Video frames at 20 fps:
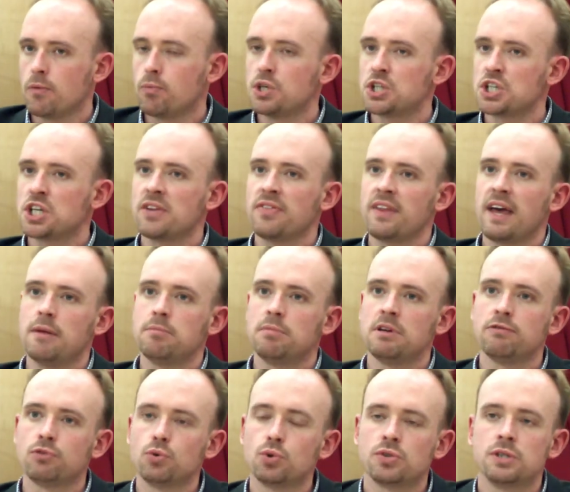which can then
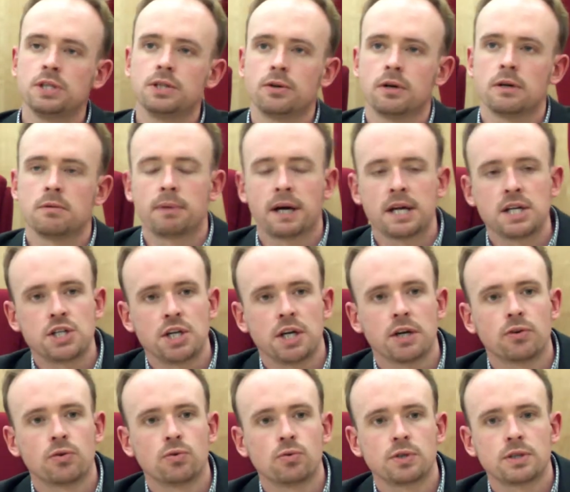be voted on by
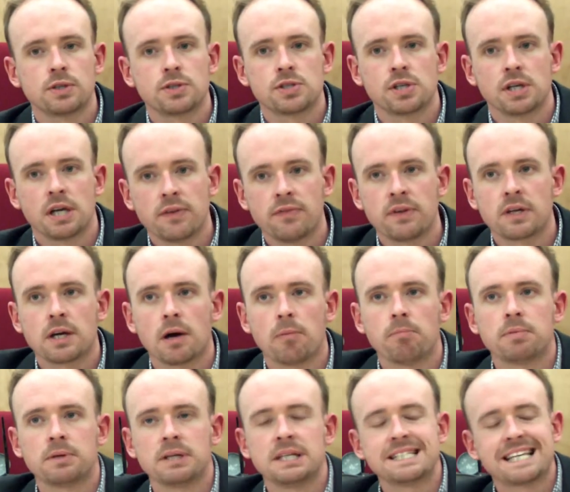shareholders in the
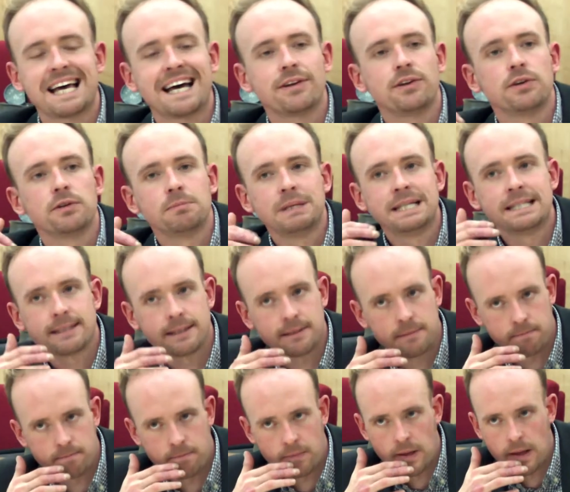company's annual
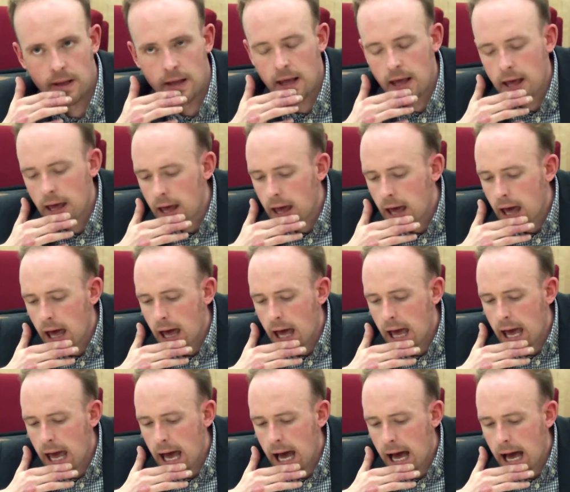meeting.
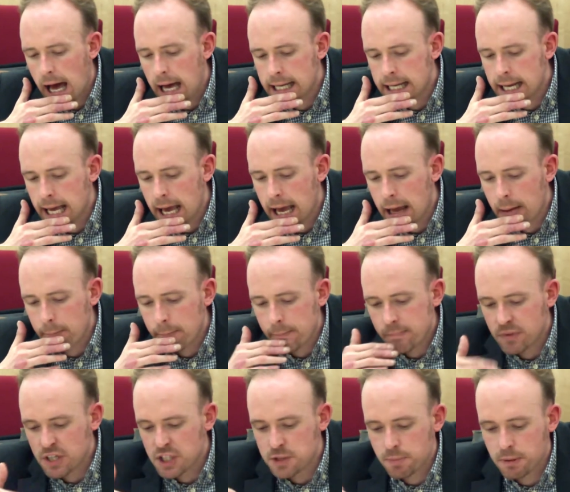Uh, and uh,
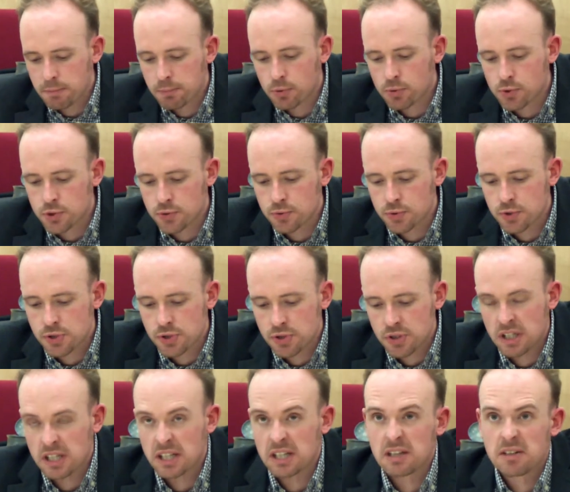these proposals
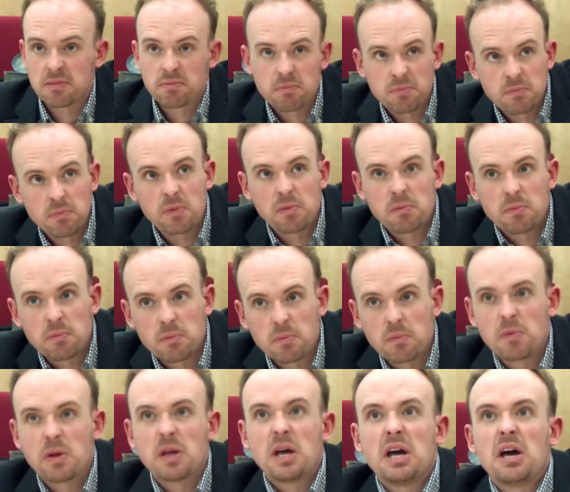can
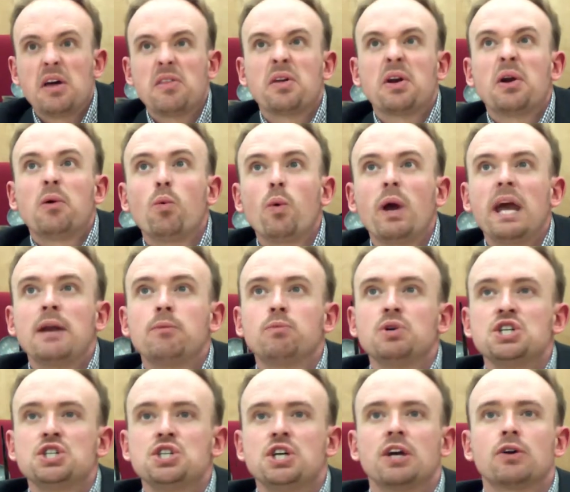they're a way in
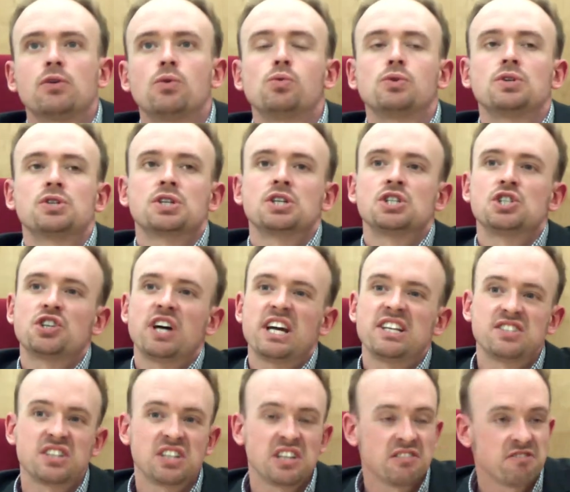which shareholders can
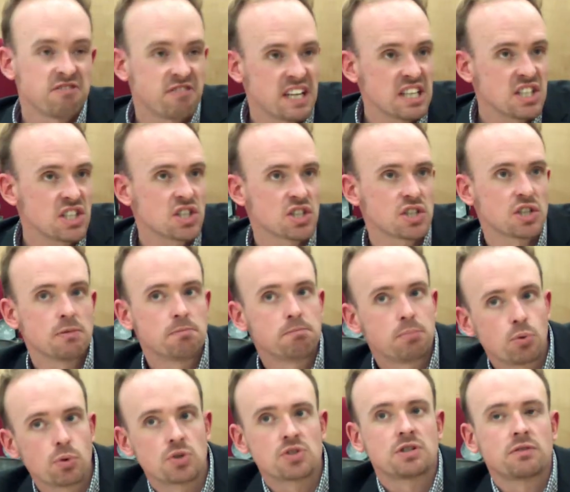try to convince
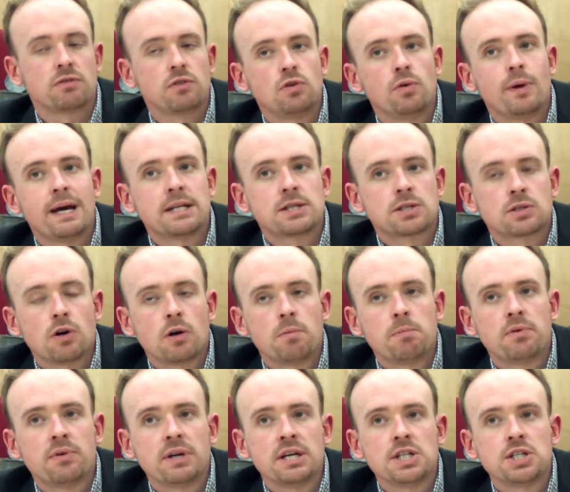boards of US
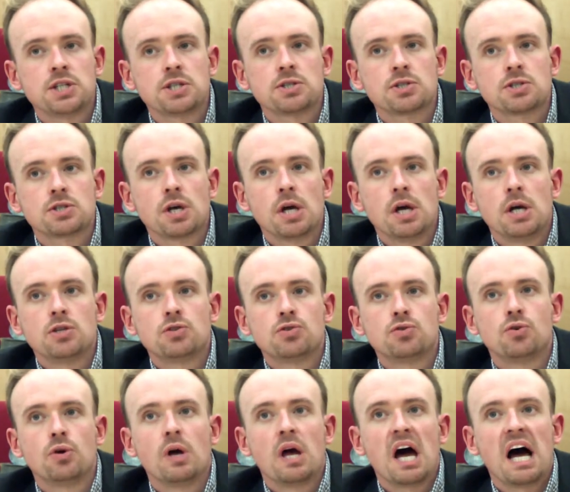corporations
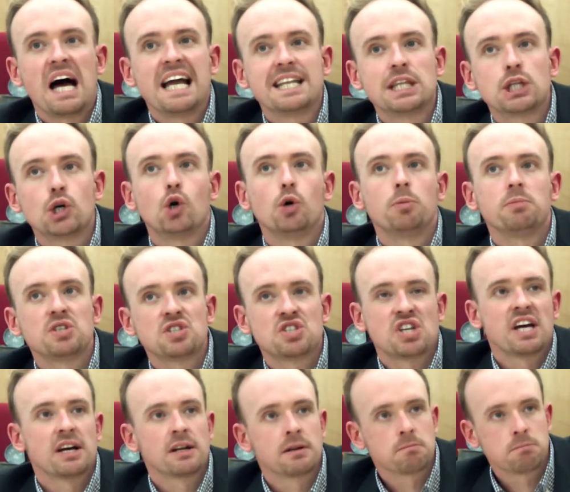to adopt
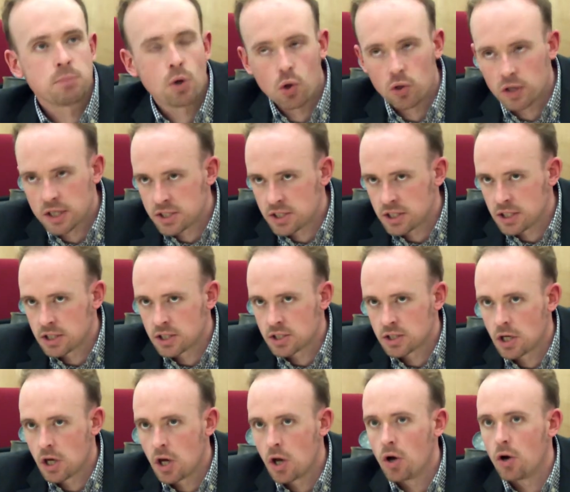certain
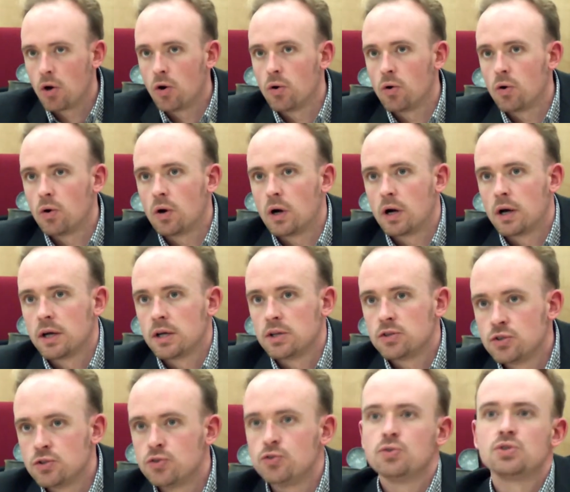policies or
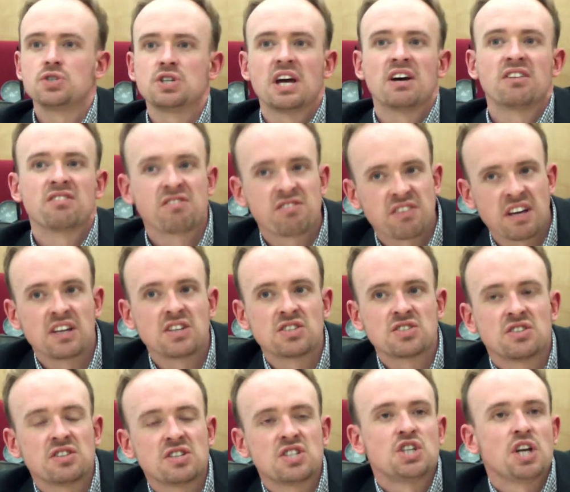to do certain
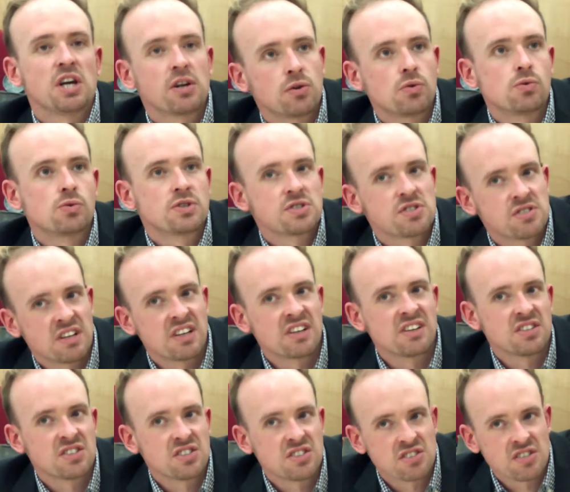things that the shareholders
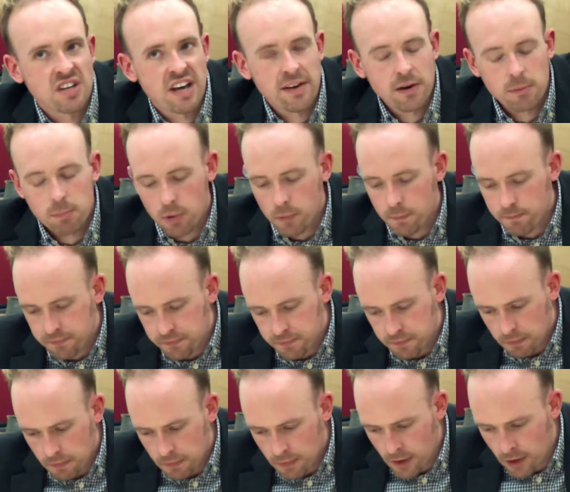think is desirable.
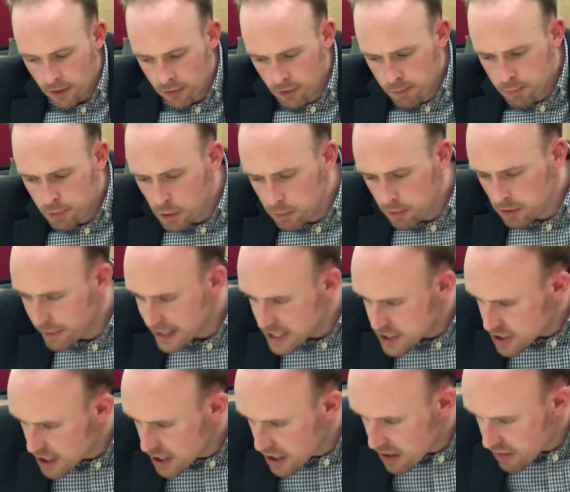The problem
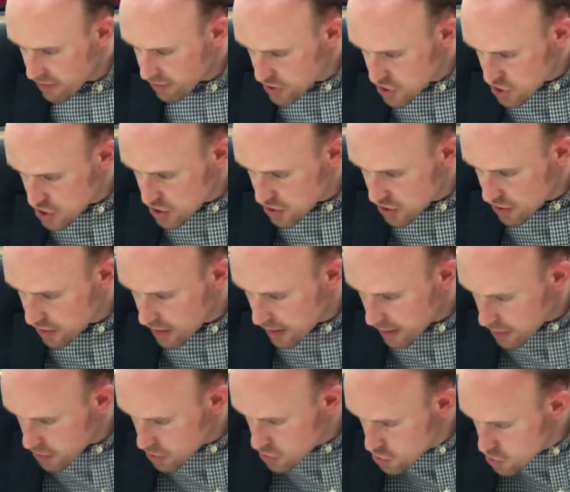is there's
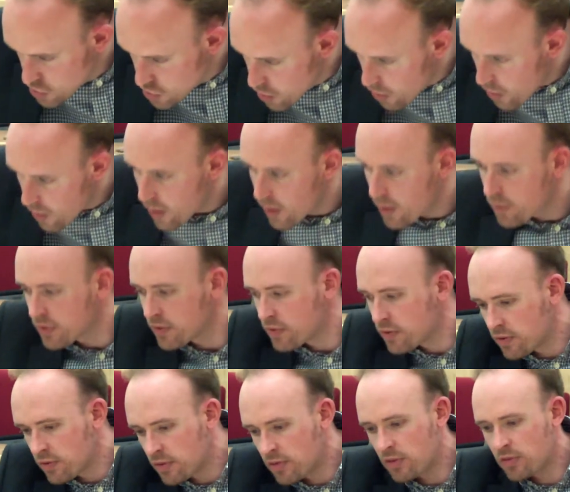not
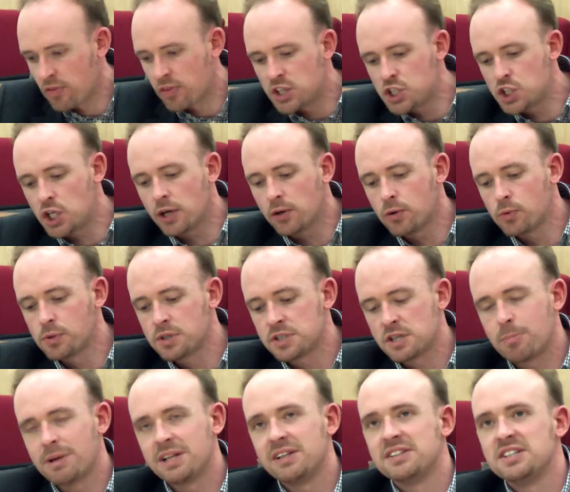the, the
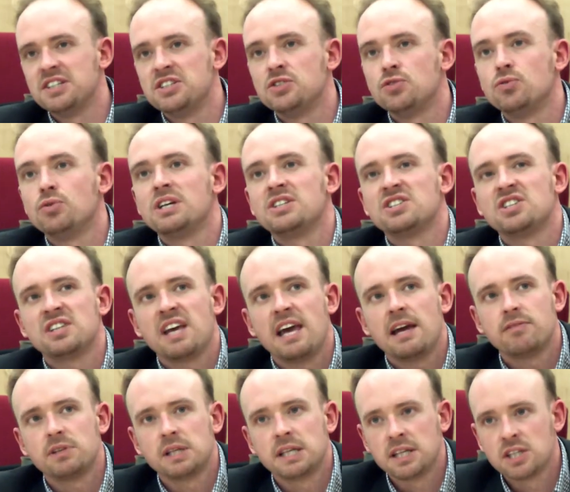shareholders' ability to do this is
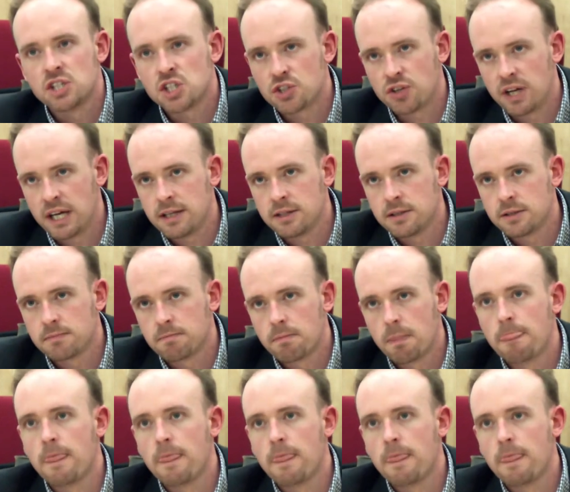heavily constrained